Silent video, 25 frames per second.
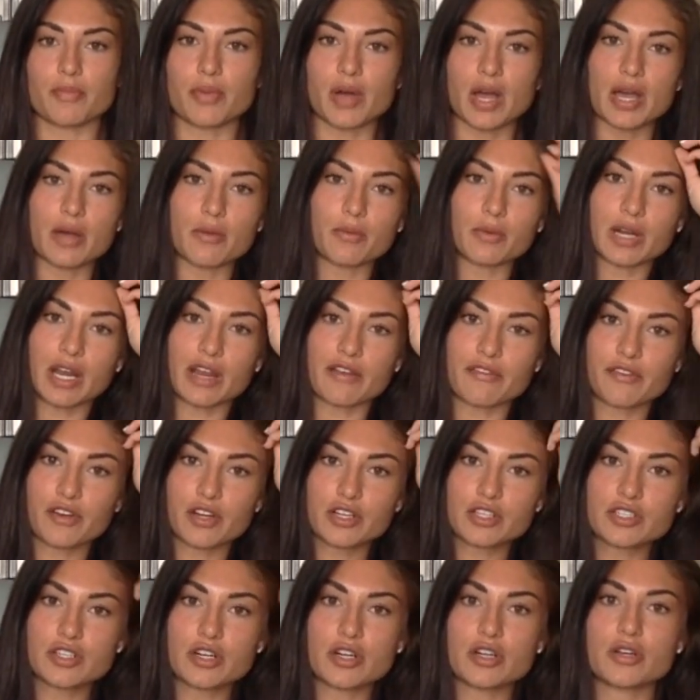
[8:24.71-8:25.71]
but when I
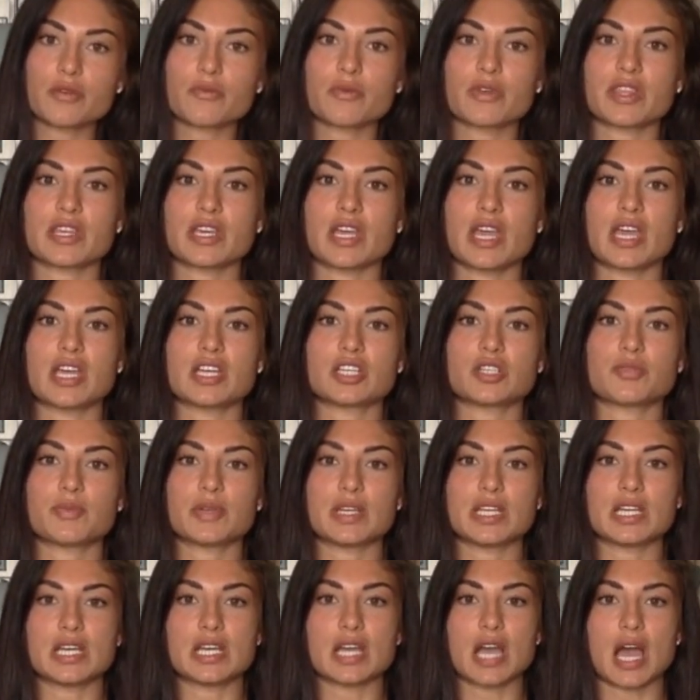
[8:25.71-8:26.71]
first started with
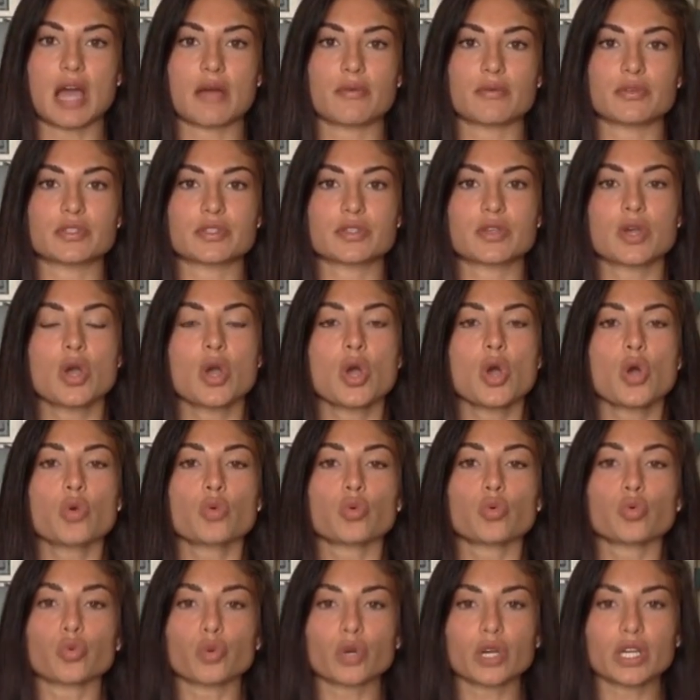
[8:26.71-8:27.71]
EHP, I was
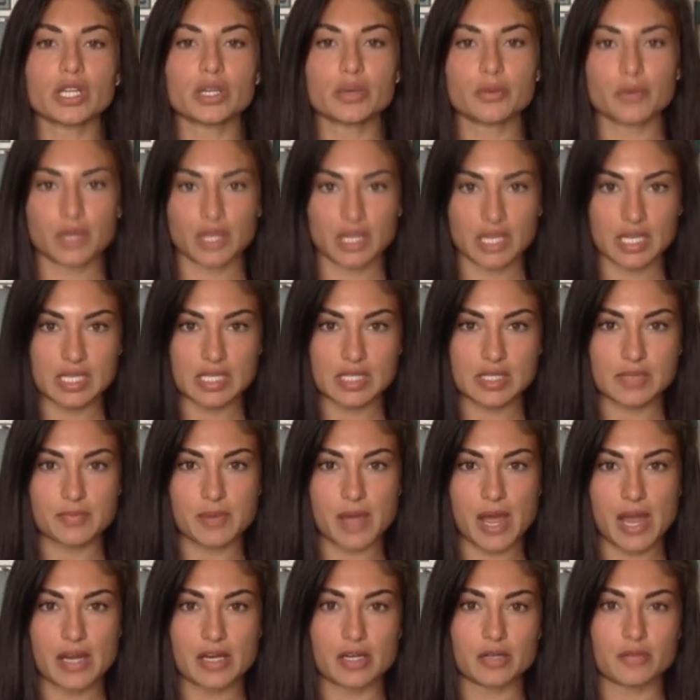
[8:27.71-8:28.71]
really
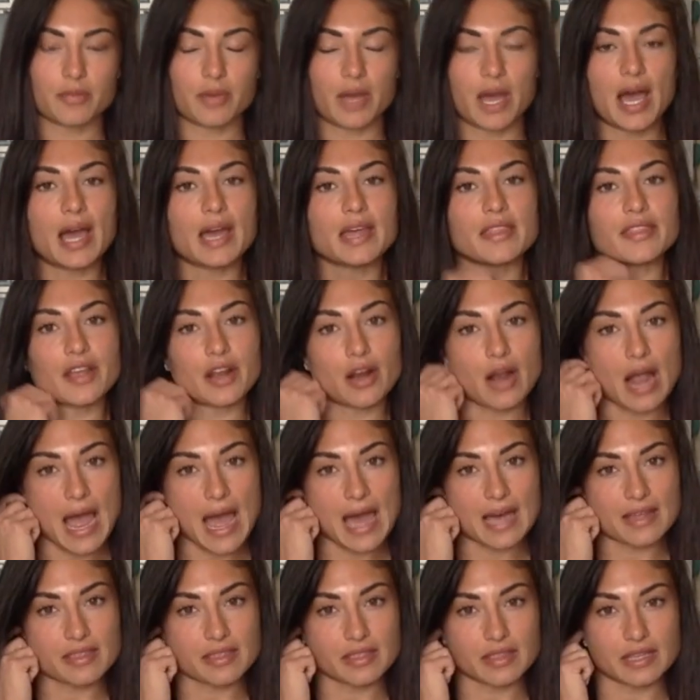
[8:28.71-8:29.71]
inspired by their
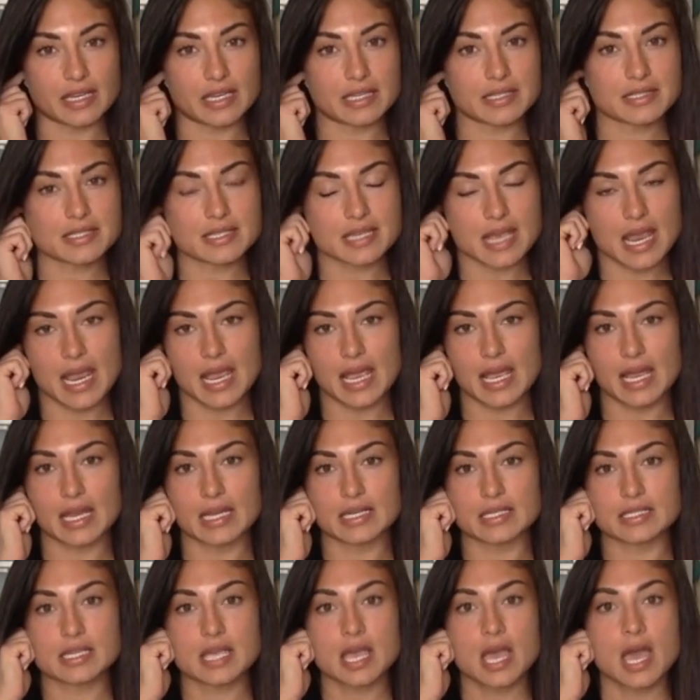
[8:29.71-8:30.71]
athletes,
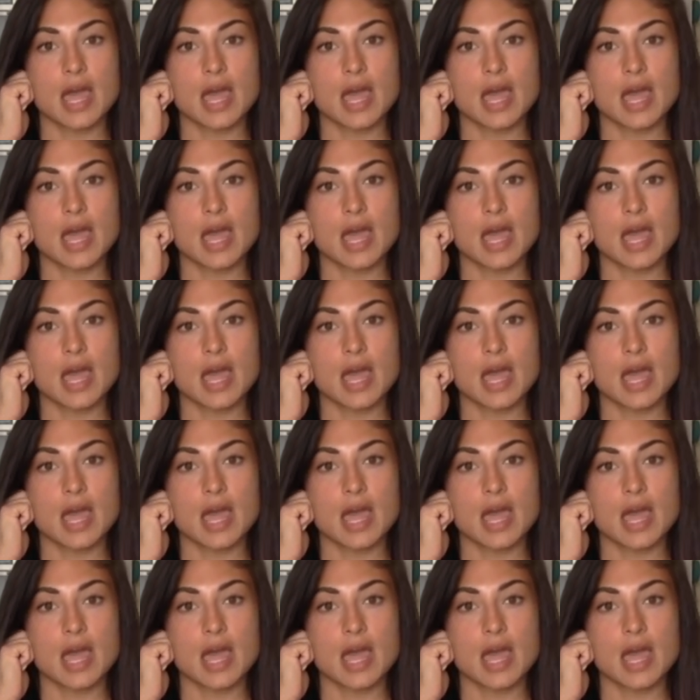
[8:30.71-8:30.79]
and